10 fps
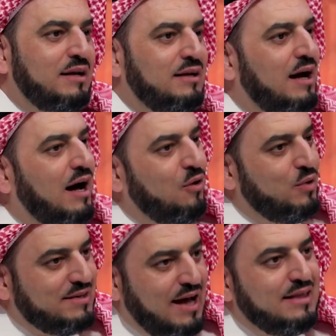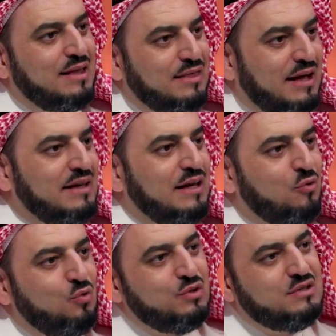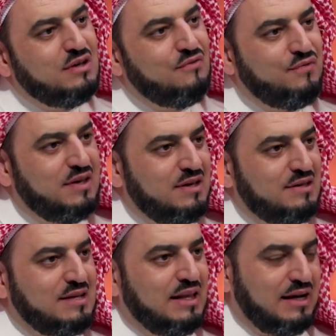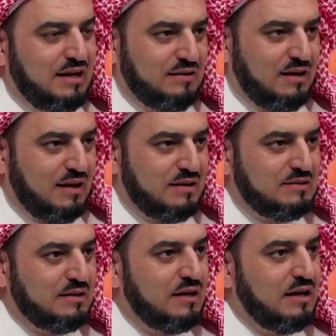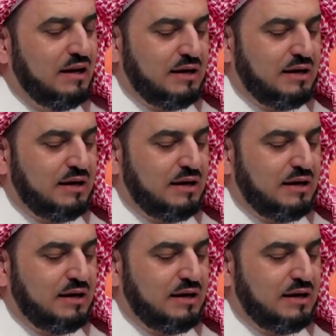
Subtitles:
to discussing the Jews in ancient civilizations?